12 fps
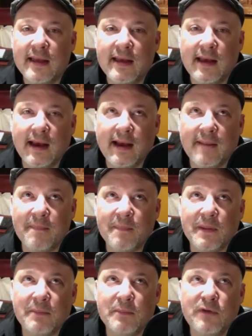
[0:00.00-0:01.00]

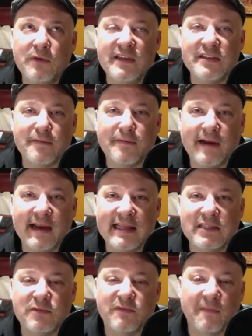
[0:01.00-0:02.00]
movies are financed